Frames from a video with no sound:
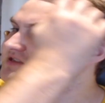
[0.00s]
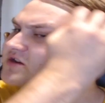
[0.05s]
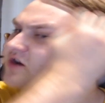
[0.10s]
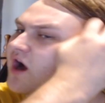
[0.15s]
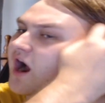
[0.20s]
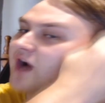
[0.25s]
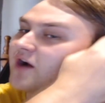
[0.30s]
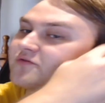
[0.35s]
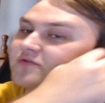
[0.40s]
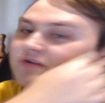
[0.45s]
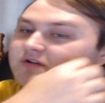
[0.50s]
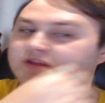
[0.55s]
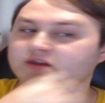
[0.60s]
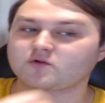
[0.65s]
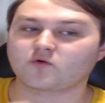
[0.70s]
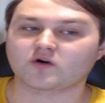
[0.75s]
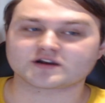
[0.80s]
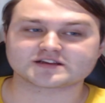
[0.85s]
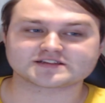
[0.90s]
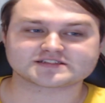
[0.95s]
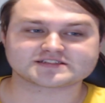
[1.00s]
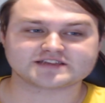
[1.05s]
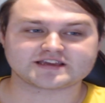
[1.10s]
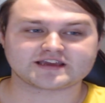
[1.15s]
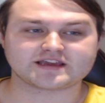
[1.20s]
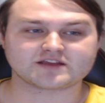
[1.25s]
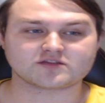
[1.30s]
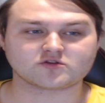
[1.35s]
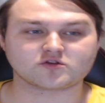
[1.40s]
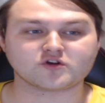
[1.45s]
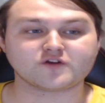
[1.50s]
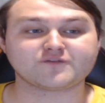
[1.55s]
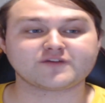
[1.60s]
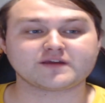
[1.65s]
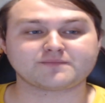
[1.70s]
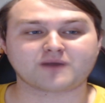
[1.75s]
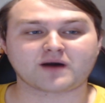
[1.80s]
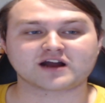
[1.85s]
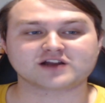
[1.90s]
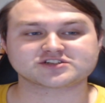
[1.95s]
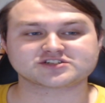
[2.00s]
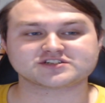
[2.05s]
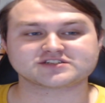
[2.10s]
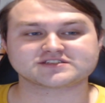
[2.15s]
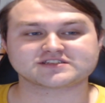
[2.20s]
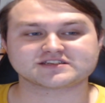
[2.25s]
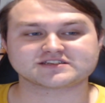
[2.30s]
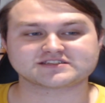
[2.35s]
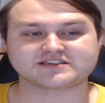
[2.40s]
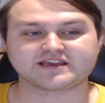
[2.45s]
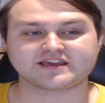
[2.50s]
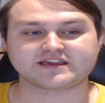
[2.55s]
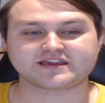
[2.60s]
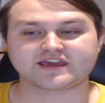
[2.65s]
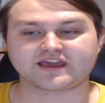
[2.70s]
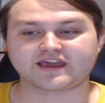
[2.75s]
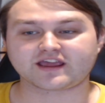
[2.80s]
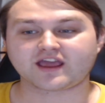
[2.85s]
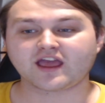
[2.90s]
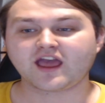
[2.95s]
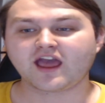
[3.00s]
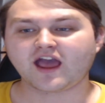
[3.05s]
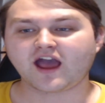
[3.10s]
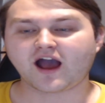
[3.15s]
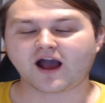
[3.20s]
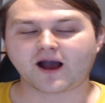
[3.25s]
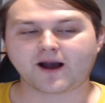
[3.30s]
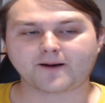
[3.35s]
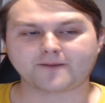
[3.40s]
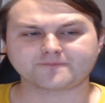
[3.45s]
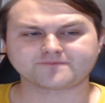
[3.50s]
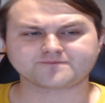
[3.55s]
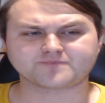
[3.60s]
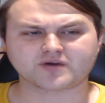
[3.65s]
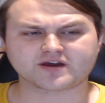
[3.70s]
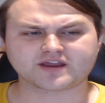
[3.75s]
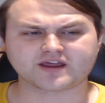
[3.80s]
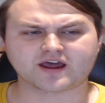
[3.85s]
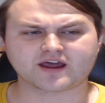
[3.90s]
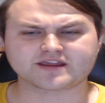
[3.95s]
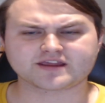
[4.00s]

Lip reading: So I really want to see Luffy punches the Sea King. Moving